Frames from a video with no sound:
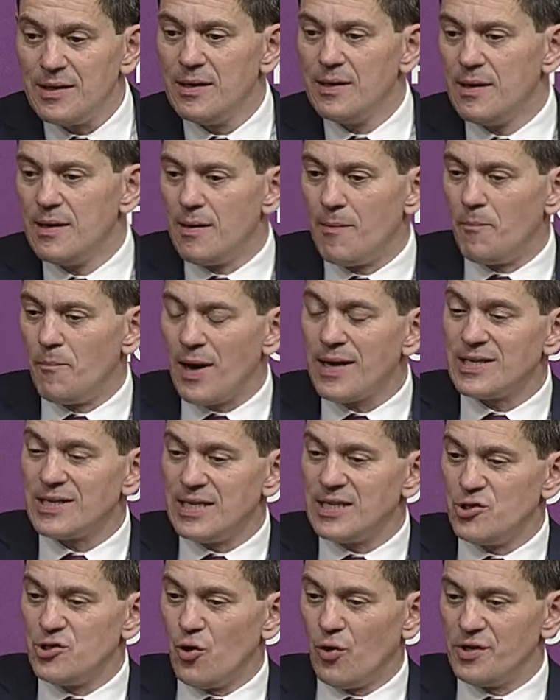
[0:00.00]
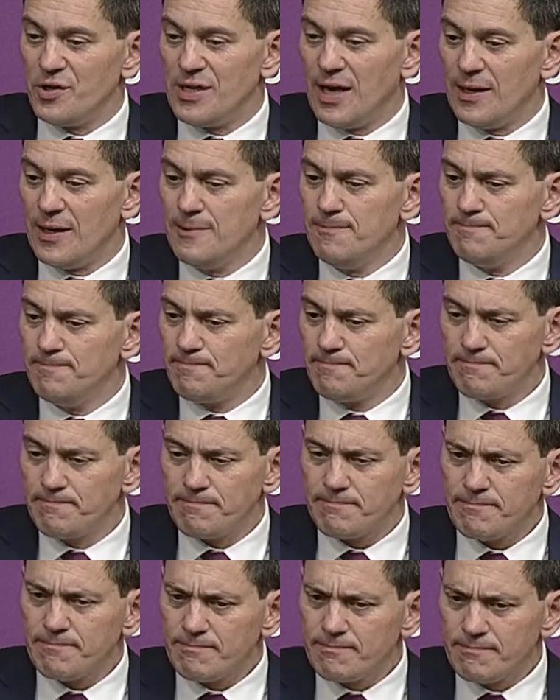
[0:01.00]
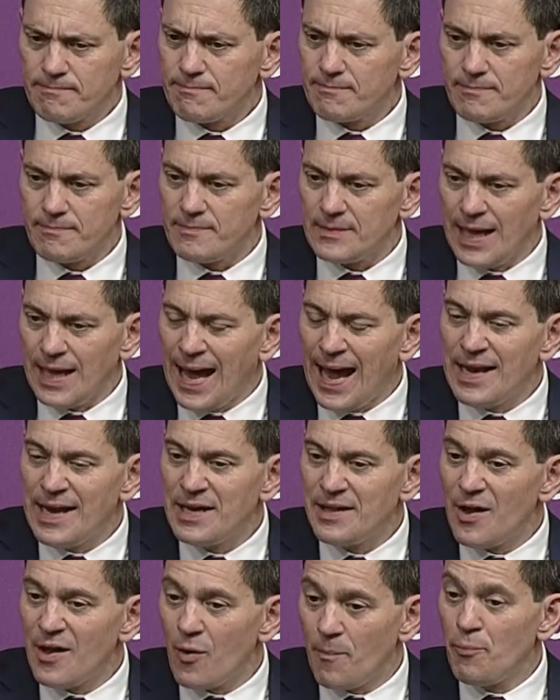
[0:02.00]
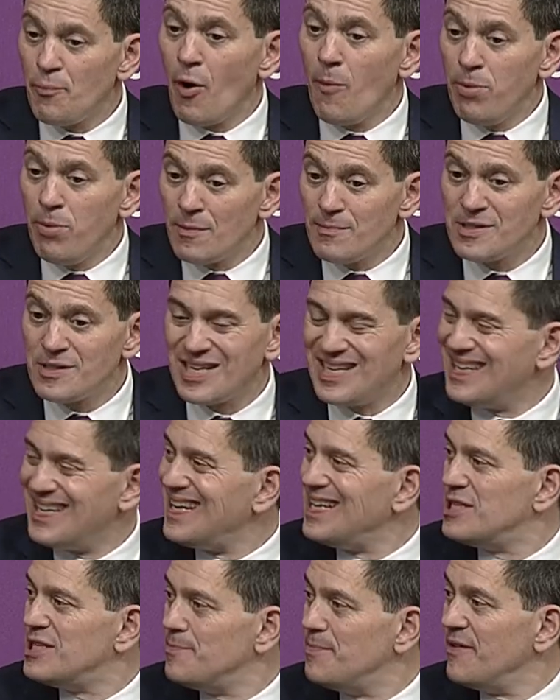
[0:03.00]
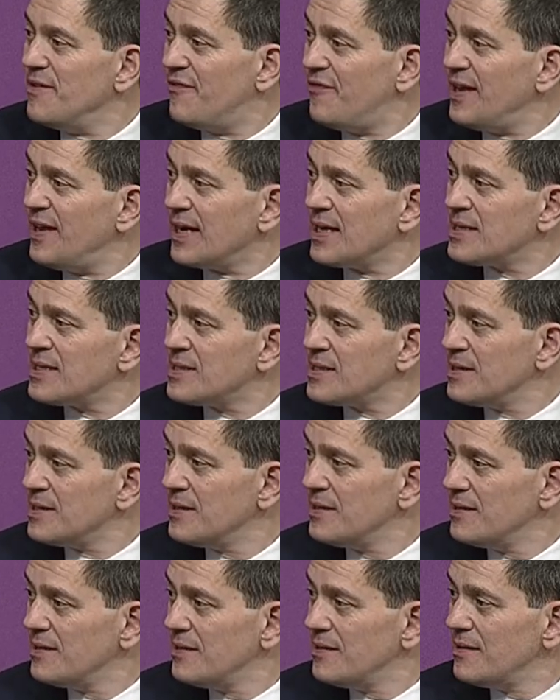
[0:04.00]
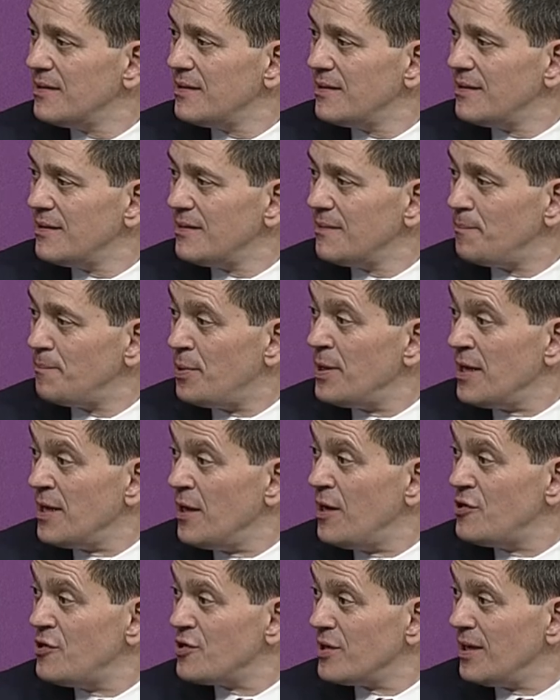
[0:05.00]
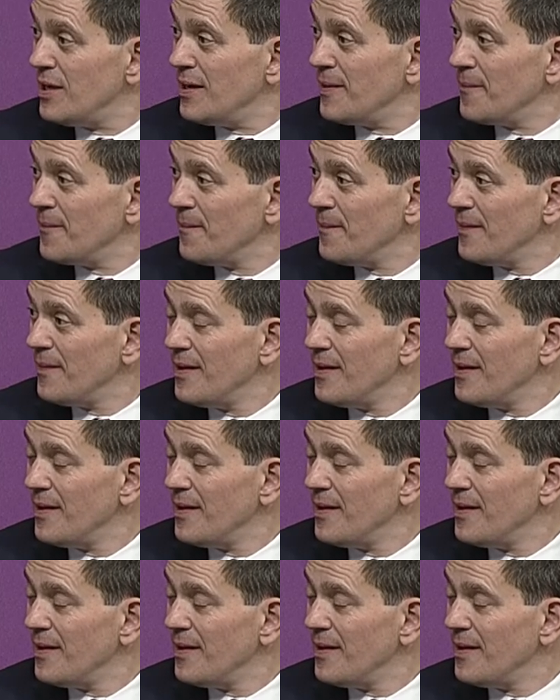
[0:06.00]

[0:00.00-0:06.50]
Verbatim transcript: that Brexit is not done, and there are problems that need to be fixed pretty urgently.